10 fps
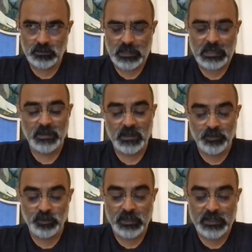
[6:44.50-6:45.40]
I'm a
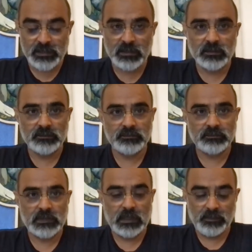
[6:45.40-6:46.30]
communicator.
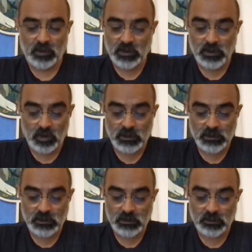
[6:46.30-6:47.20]
I'm not a
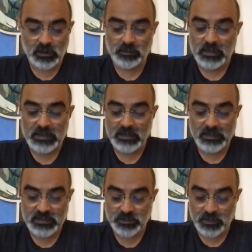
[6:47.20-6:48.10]
doctor, not a medical
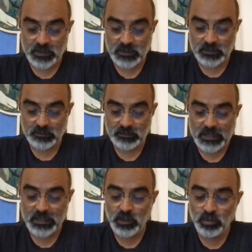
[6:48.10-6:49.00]
expert, but
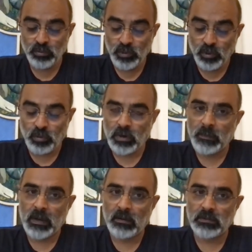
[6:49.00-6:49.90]
I do know
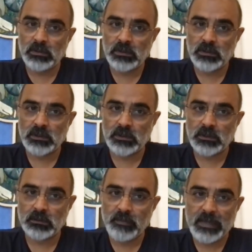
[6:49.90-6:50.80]
about uh,
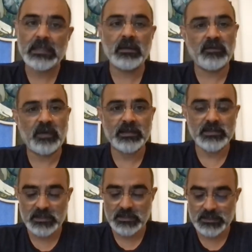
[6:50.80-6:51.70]
mental
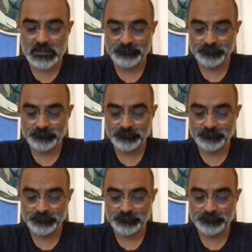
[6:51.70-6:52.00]
viruses.